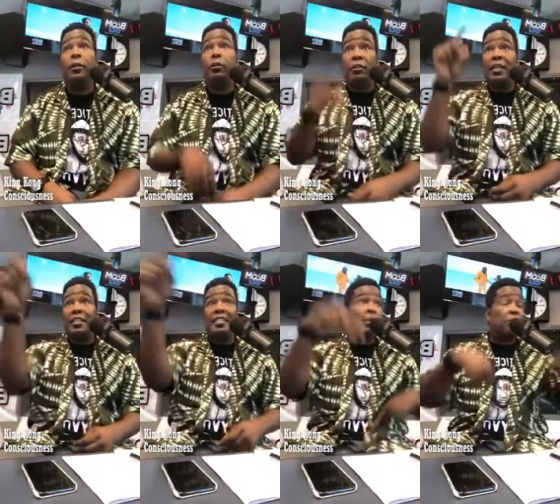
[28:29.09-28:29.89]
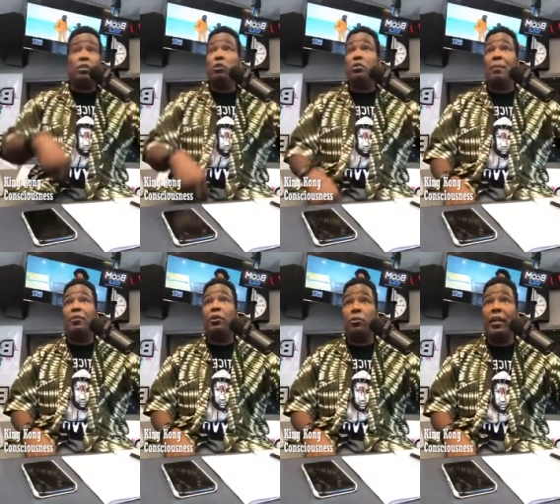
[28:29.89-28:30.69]
Your destiny was to do
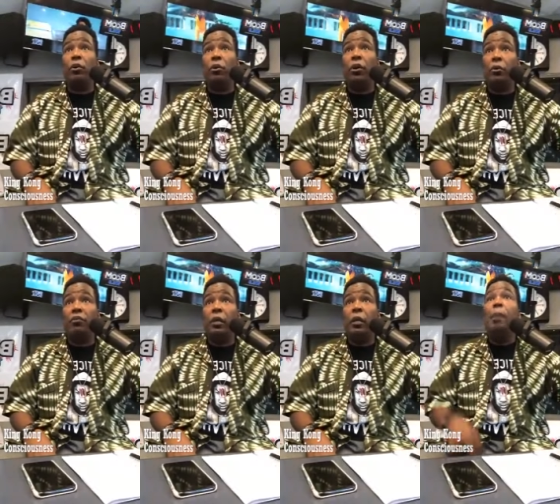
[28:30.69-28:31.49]
something great on earth,